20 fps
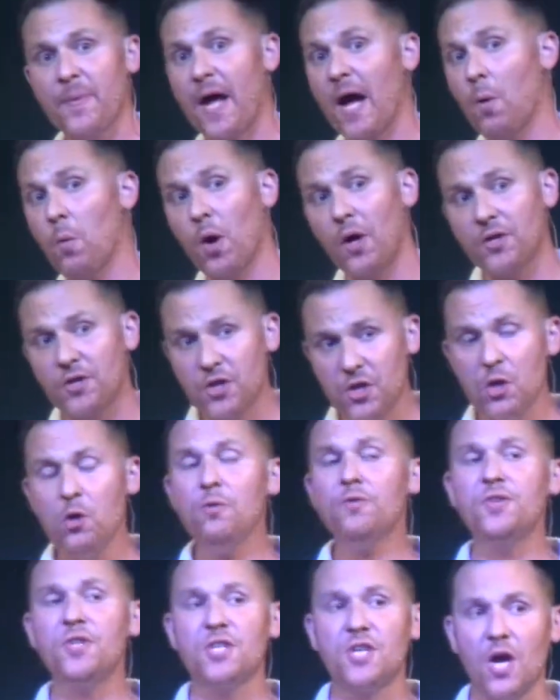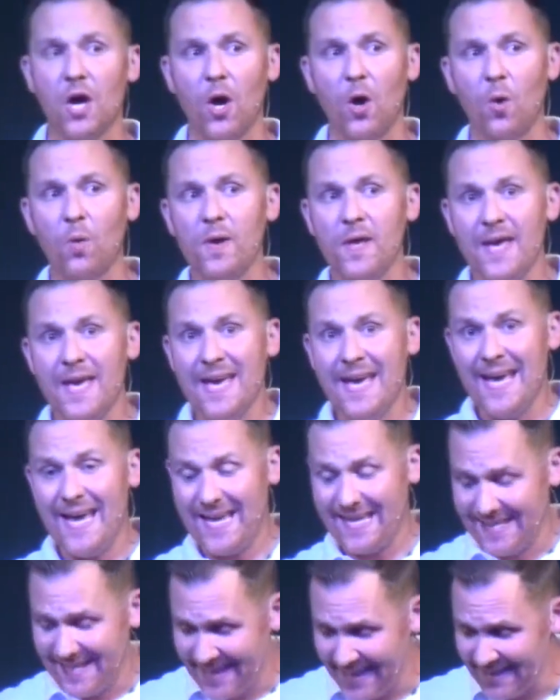I want you to go
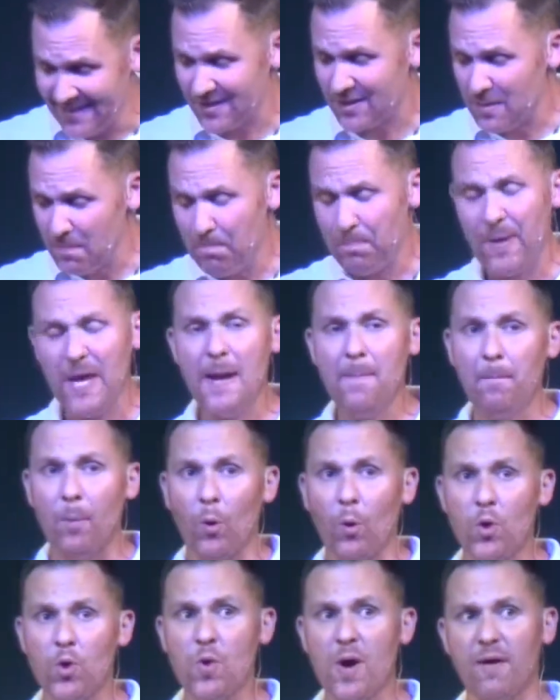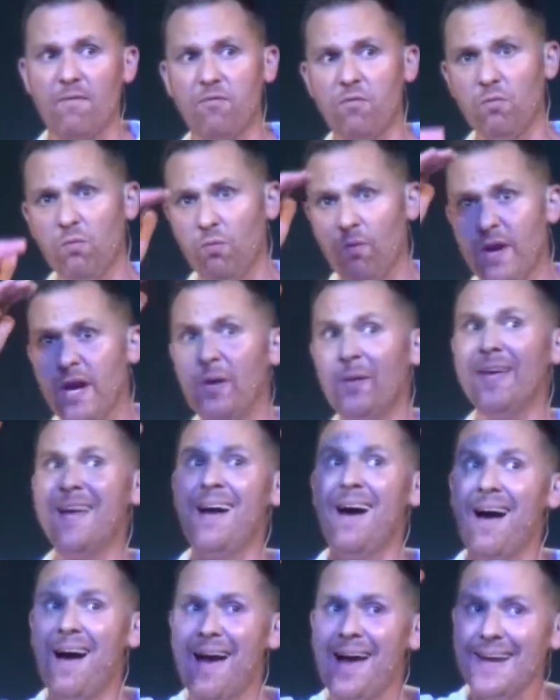and get some people who have really
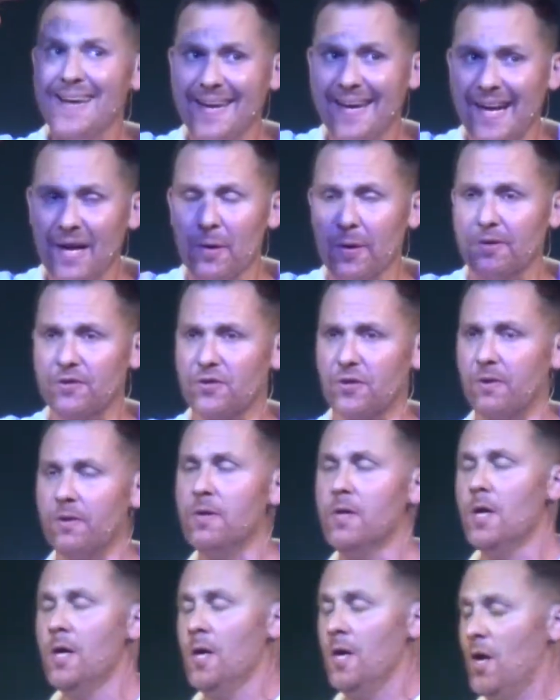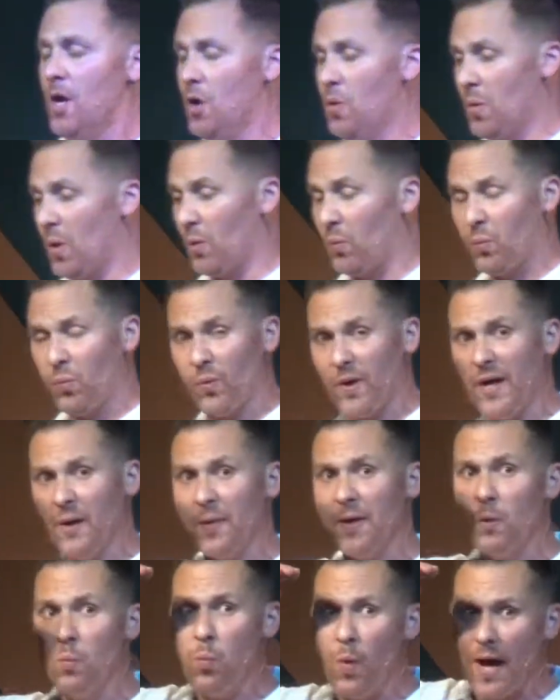high character, who are
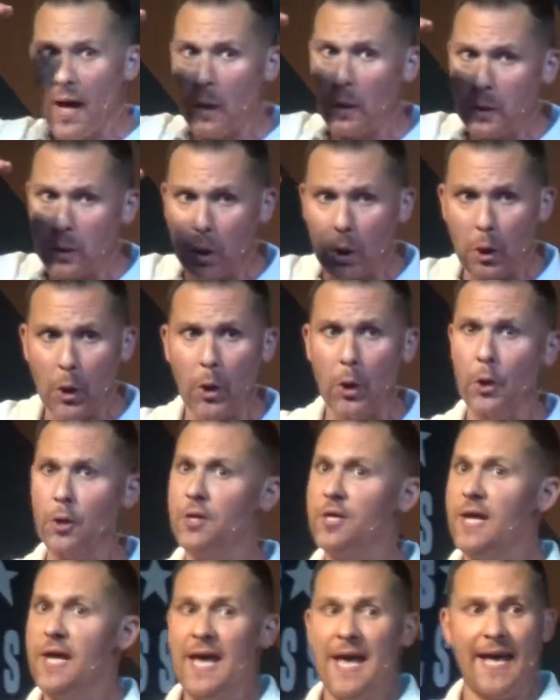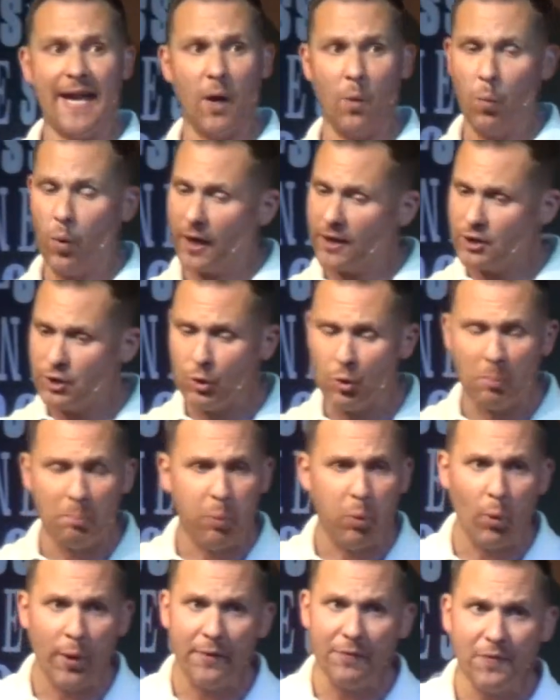really well learned, and I want you to
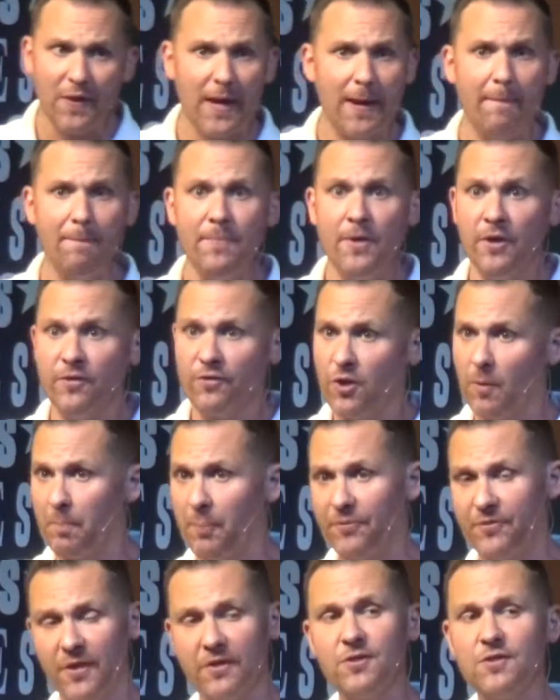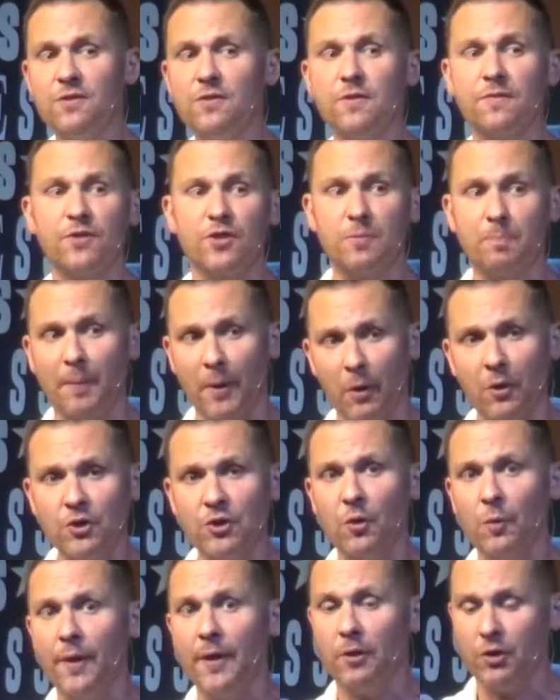appoint them to positions of
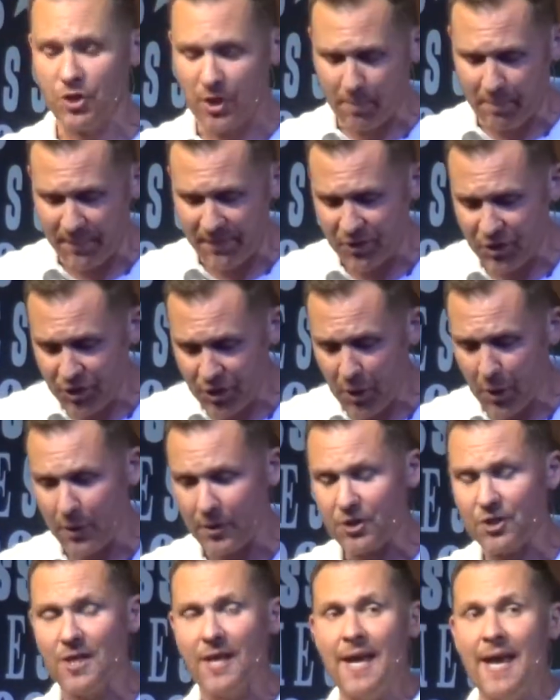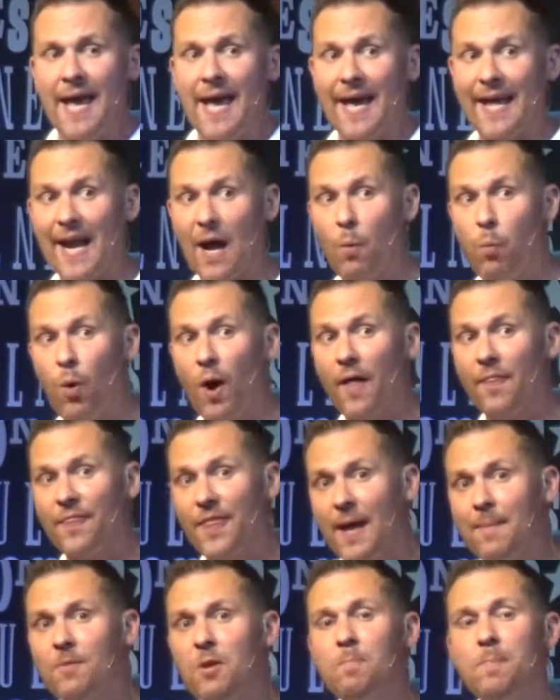spiritual leadership in the church, and I want
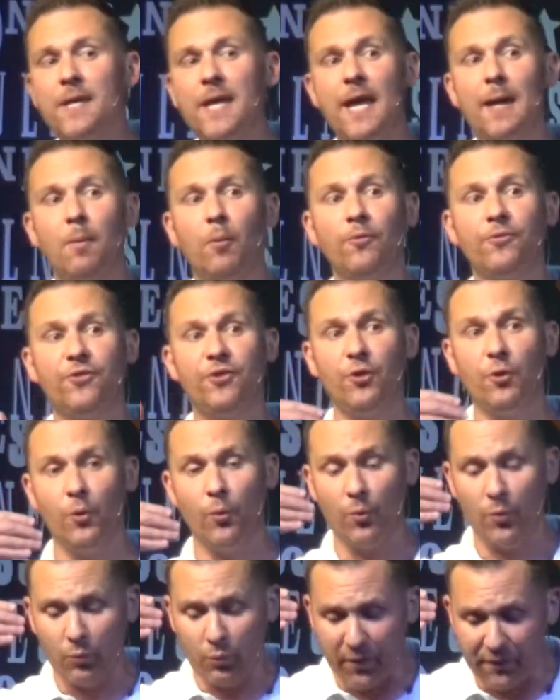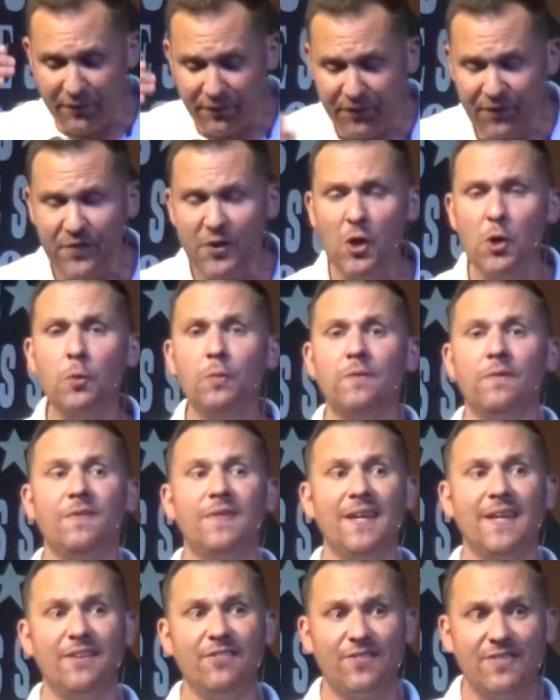them to be able to refute
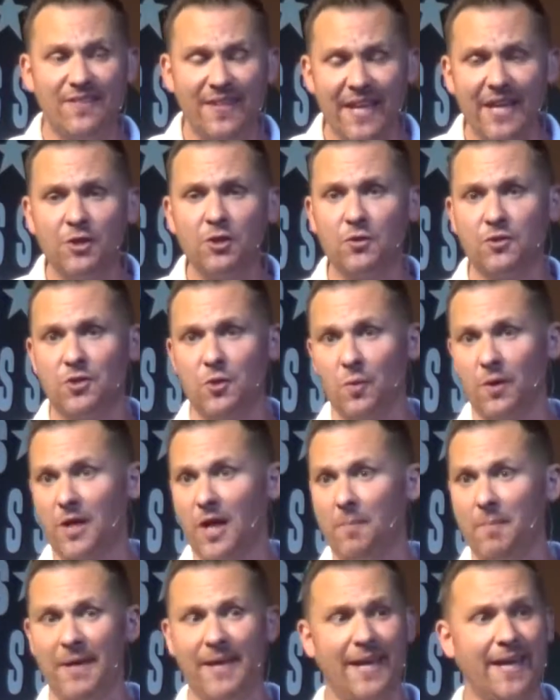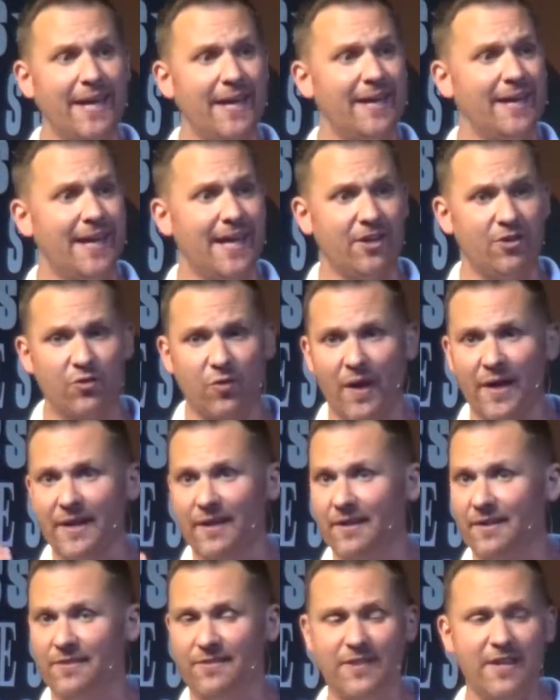these teachers who are coming in and trying
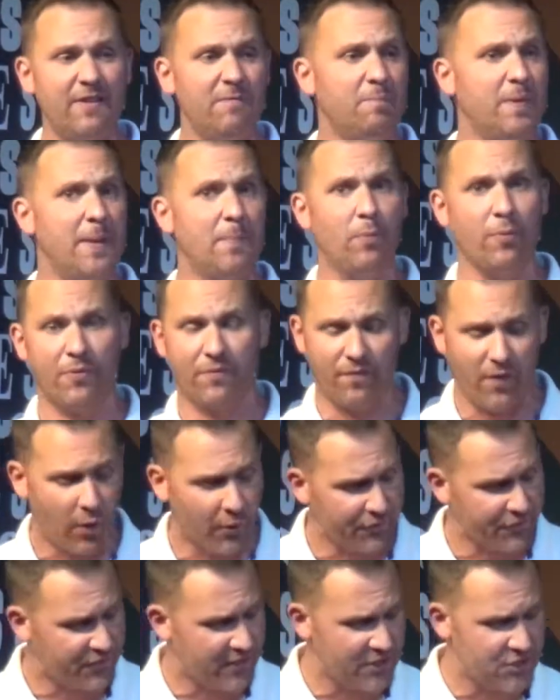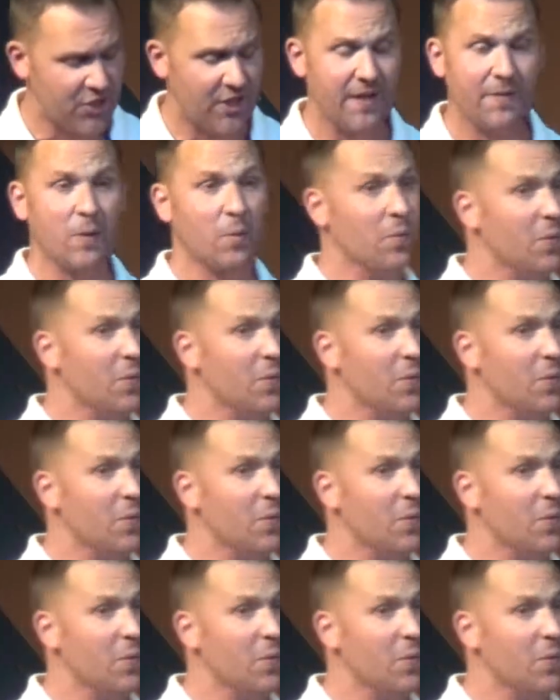to deceive people with false teaching, and